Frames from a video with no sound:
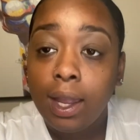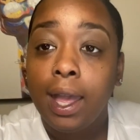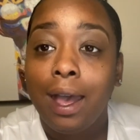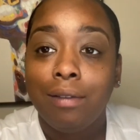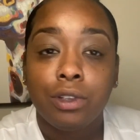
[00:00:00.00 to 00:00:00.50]

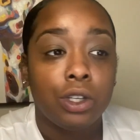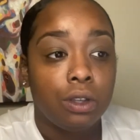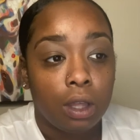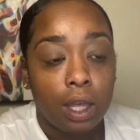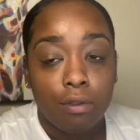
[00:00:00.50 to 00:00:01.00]
After you
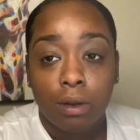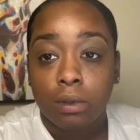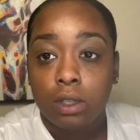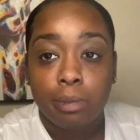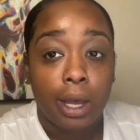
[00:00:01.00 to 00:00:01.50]
cover up
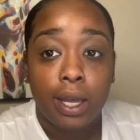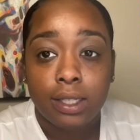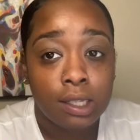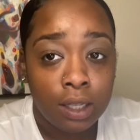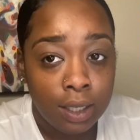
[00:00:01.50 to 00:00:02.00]
those
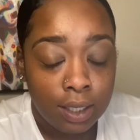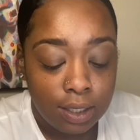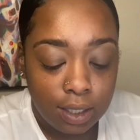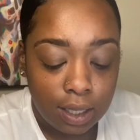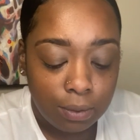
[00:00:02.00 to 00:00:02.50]
spots,
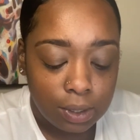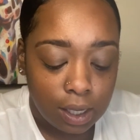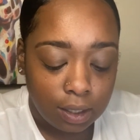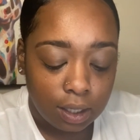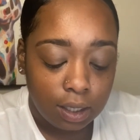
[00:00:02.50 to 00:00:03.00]
see, that was
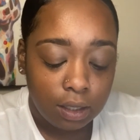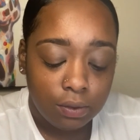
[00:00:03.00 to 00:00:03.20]
nothing.